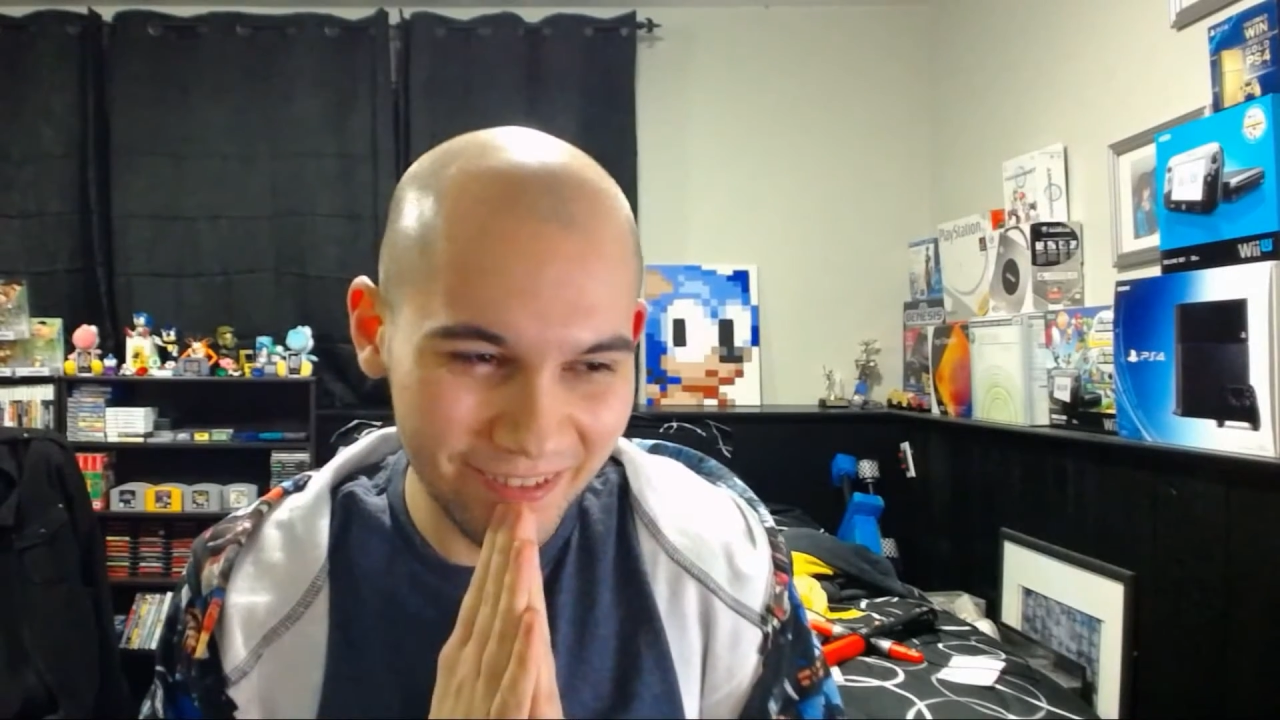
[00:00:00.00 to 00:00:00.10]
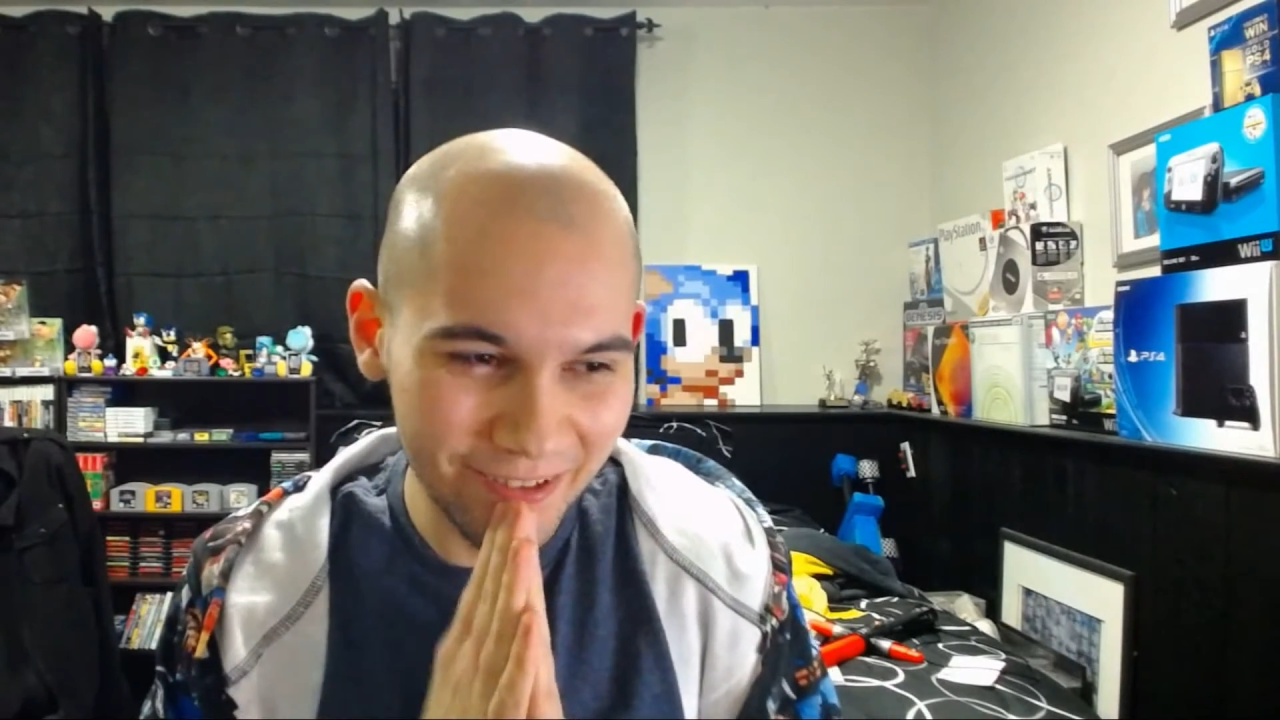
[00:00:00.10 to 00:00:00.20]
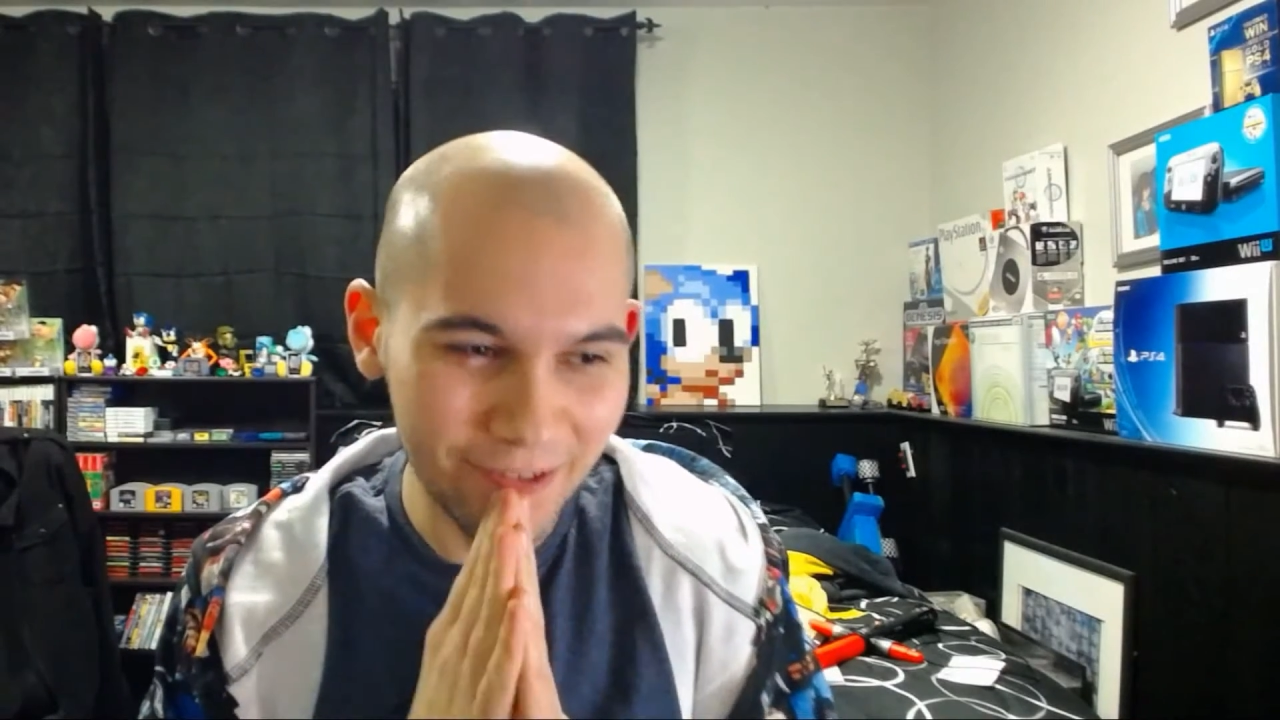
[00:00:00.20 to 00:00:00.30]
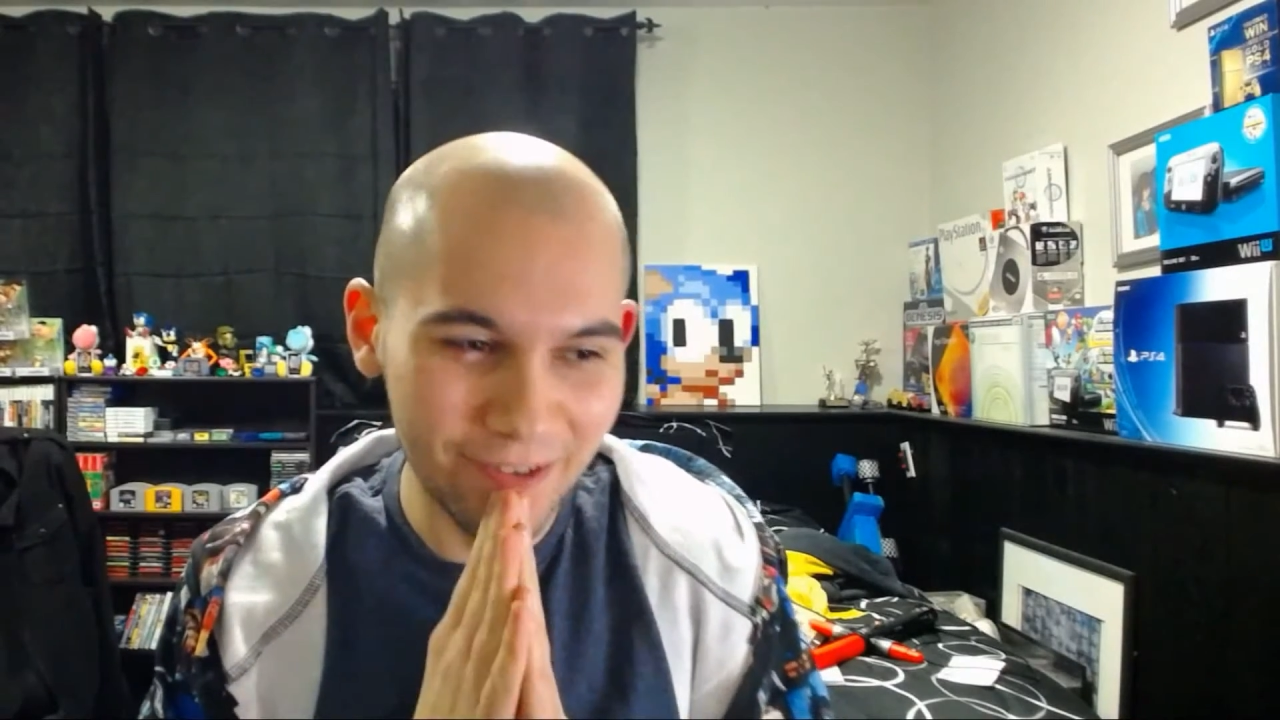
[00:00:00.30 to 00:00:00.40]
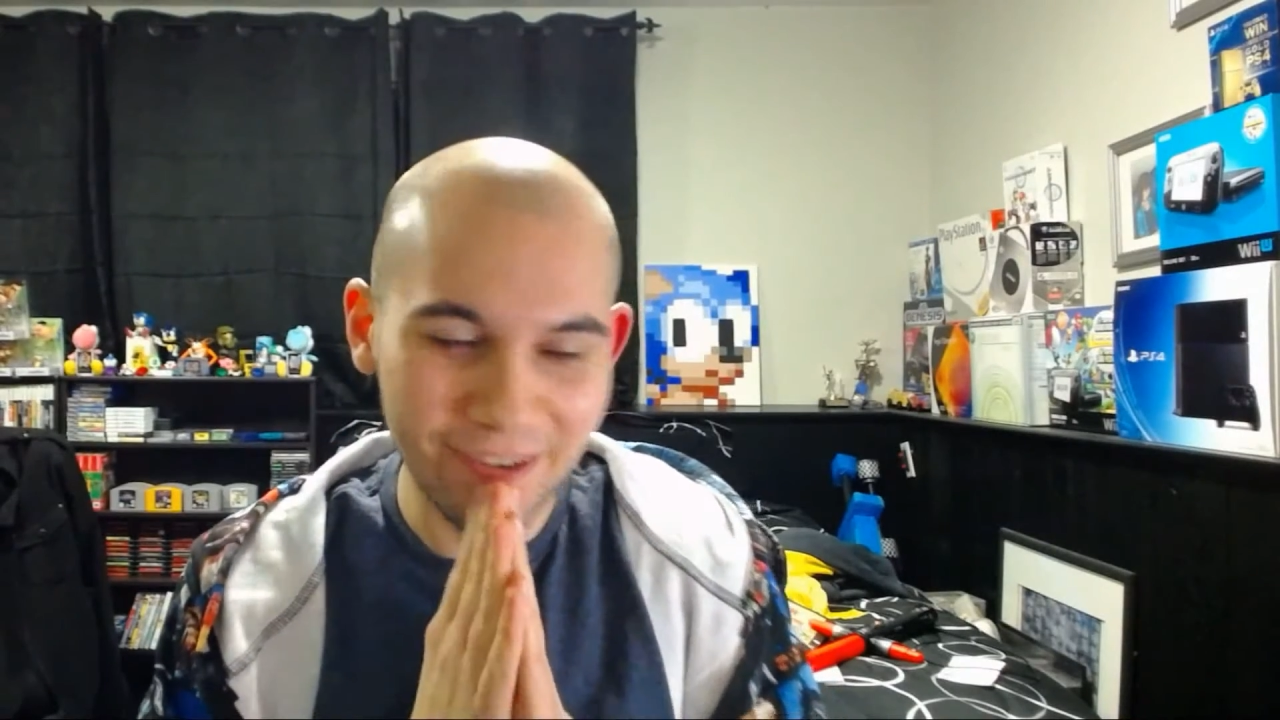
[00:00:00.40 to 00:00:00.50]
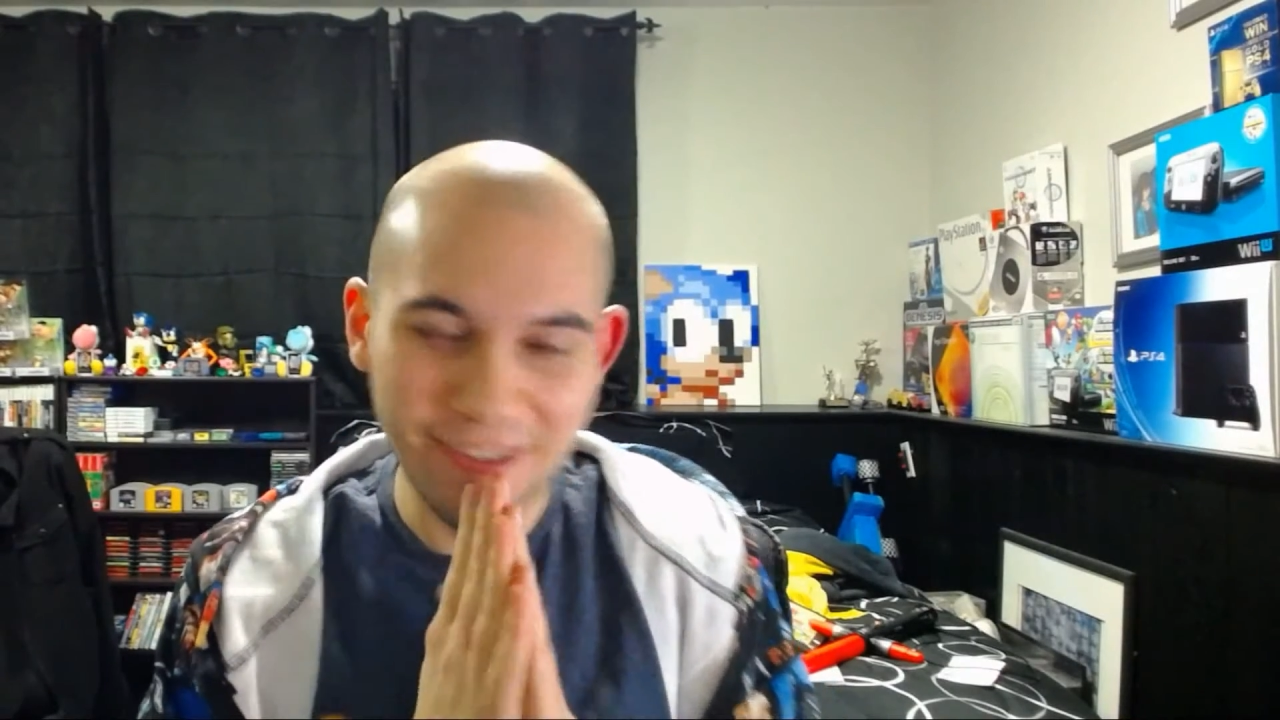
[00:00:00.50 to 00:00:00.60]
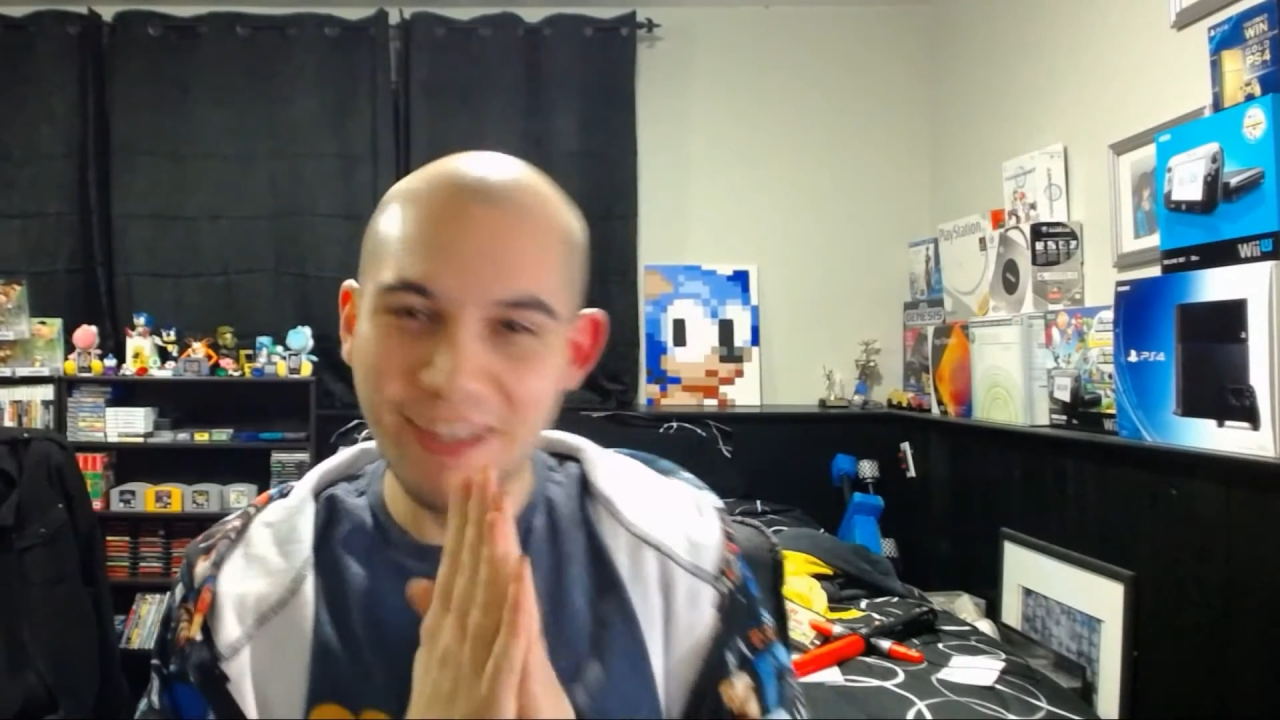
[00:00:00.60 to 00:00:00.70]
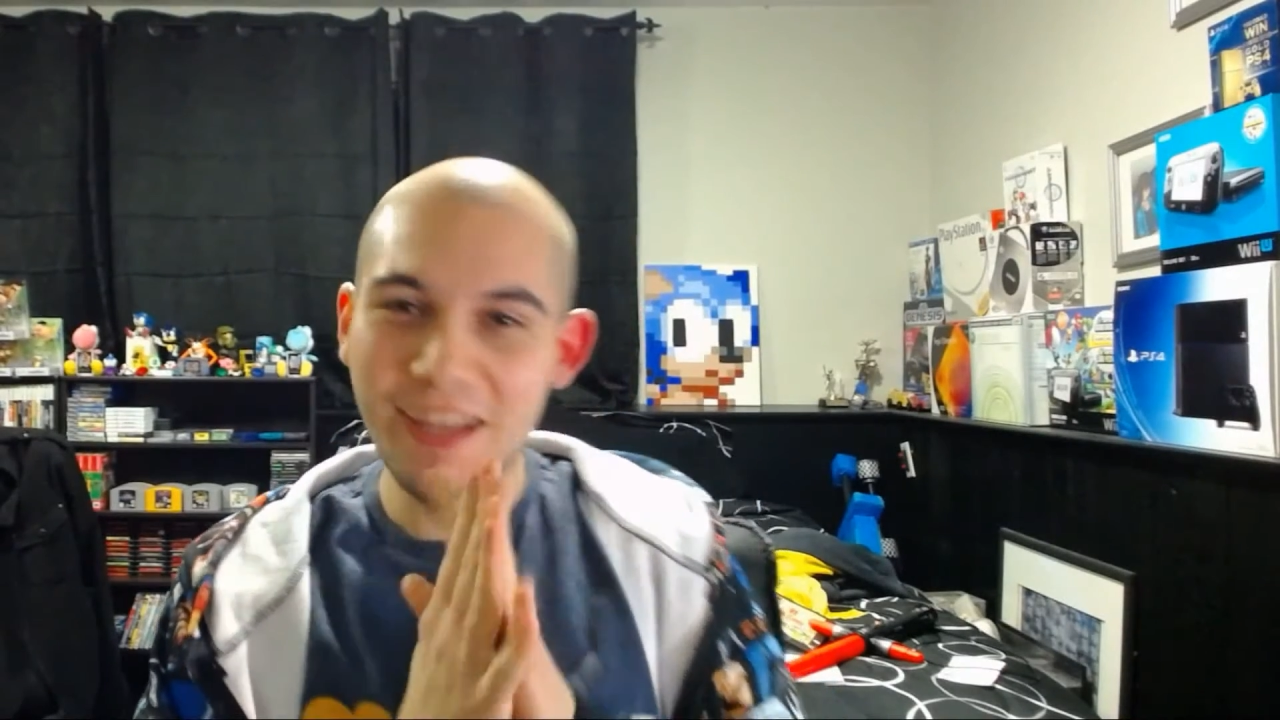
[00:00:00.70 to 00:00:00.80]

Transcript: cool.